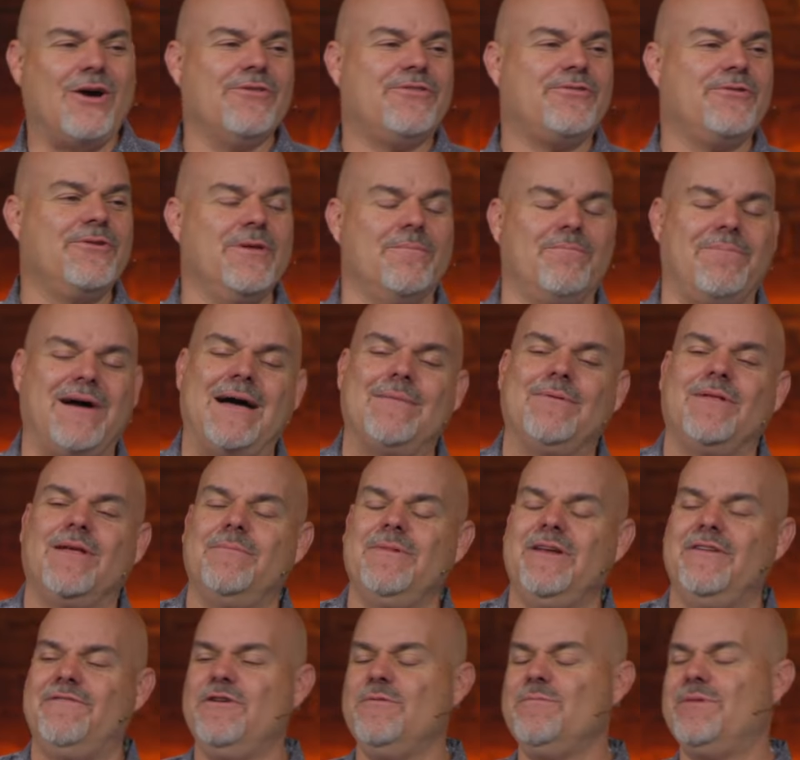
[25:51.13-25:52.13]
go through the Bible. I
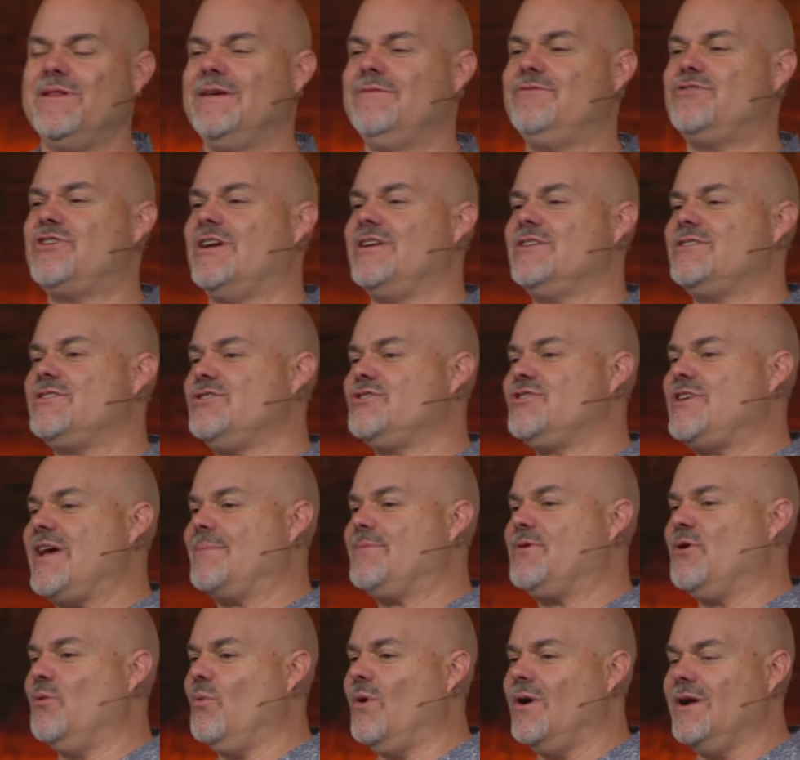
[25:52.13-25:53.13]
mean, if you believe Genesis
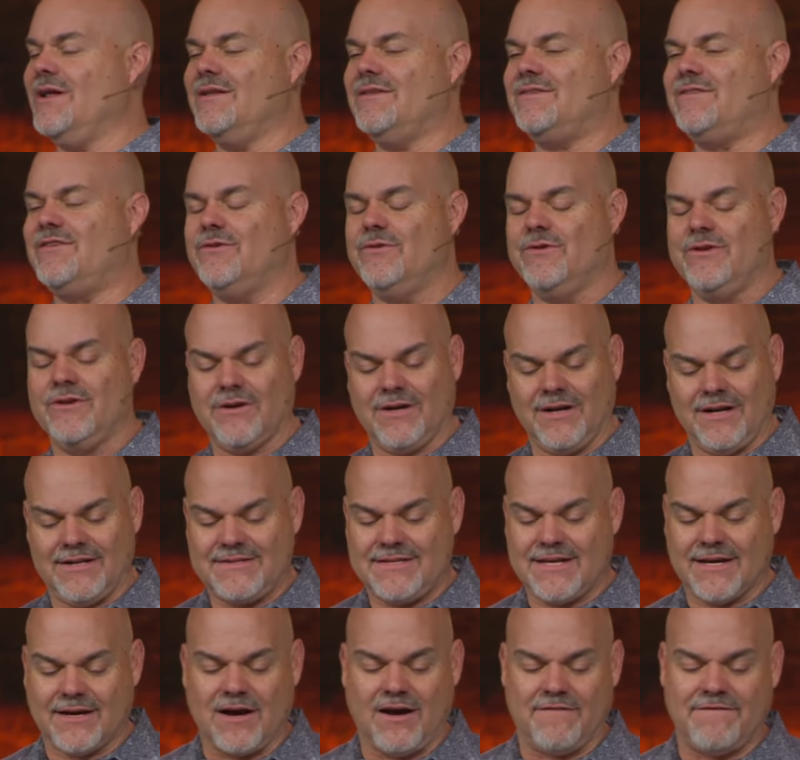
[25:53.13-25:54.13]
chapter 1 and 2, you're going
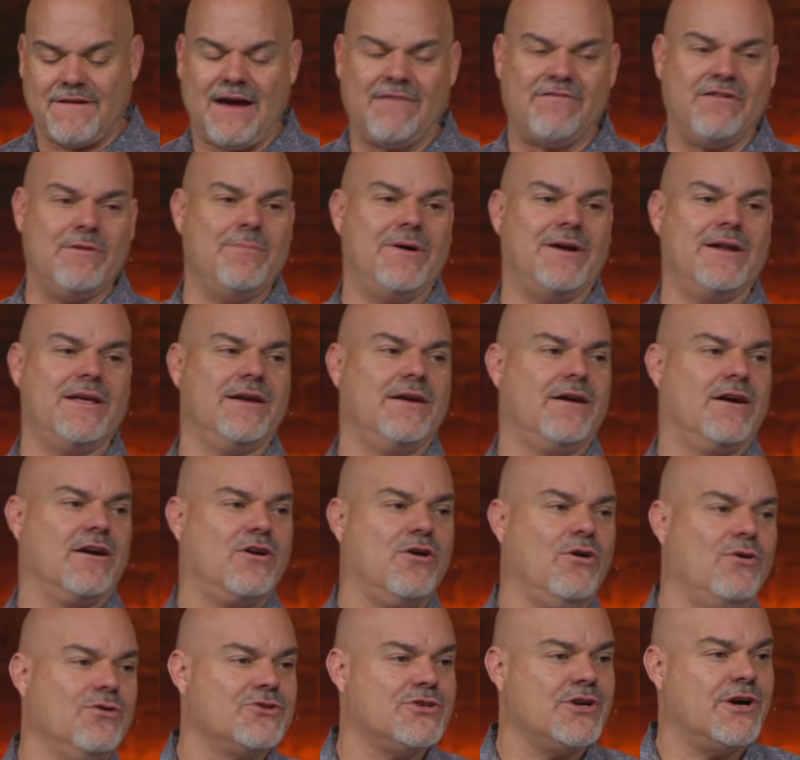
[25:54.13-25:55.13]
to tick off everybody in our
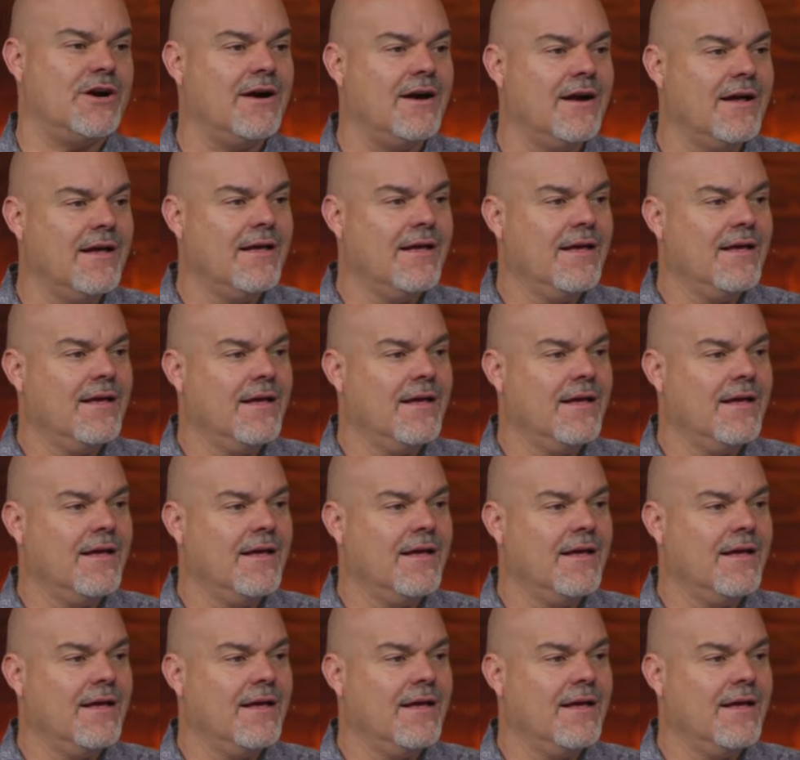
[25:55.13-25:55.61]
culture.